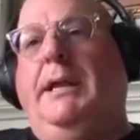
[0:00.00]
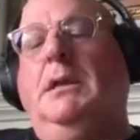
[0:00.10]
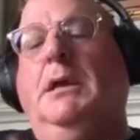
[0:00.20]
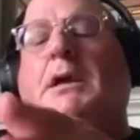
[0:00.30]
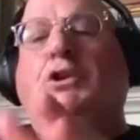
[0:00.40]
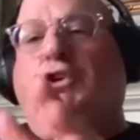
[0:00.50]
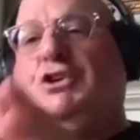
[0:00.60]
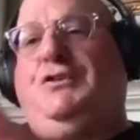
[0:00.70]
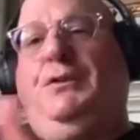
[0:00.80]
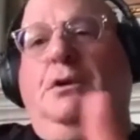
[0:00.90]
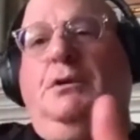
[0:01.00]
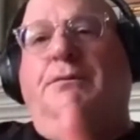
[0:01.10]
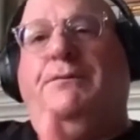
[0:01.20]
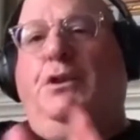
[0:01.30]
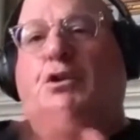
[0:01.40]
And just for the
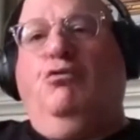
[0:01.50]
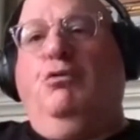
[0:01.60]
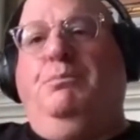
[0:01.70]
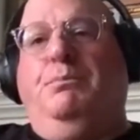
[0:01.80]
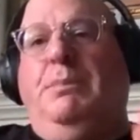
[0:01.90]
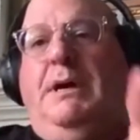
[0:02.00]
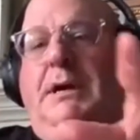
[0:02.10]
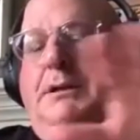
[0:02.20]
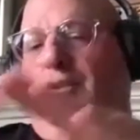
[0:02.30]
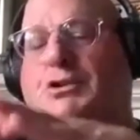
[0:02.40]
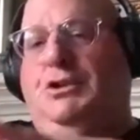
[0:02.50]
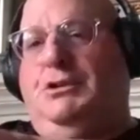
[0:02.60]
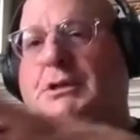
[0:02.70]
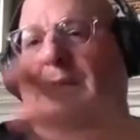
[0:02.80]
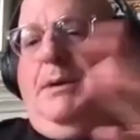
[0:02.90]
group,
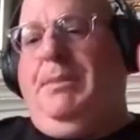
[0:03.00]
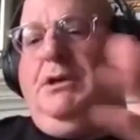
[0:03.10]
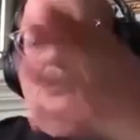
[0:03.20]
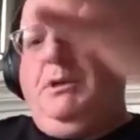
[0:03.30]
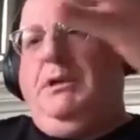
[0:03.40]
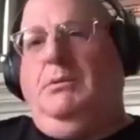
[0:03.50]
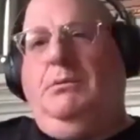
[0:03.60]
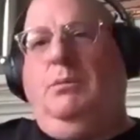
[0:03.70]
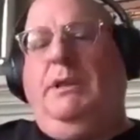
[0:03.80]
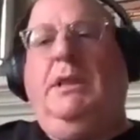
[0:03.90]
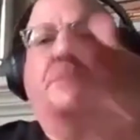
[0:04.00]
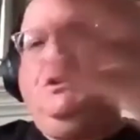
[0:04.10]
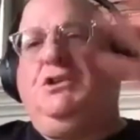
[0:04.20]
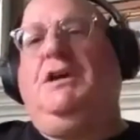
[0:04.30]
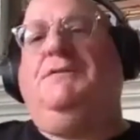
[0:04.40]
because we love
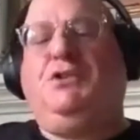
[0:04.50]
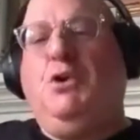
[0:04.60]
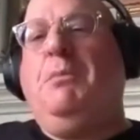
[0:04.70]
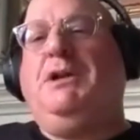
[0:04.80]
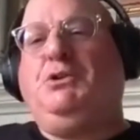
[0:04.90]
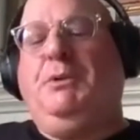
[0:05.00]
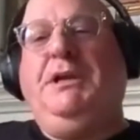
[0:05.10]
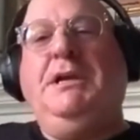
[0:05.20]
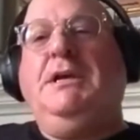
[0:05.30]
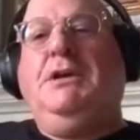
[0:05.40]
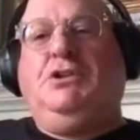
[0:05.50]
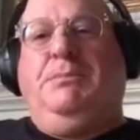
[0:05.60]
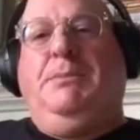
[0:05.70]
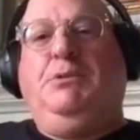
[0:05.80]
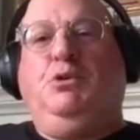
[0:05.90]
this stuff so much, we
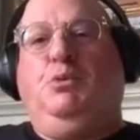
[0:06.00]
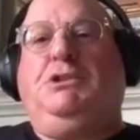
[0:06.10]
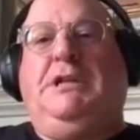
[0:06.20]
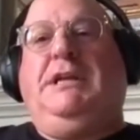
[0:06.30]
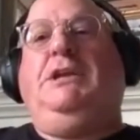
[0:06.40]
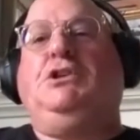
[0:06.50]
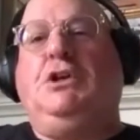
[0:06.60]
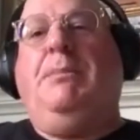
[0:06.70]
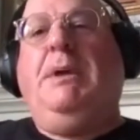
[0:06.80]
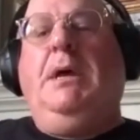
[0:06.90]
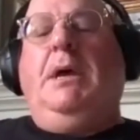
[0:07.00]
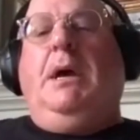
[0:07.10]
sometimes use words like ESOP,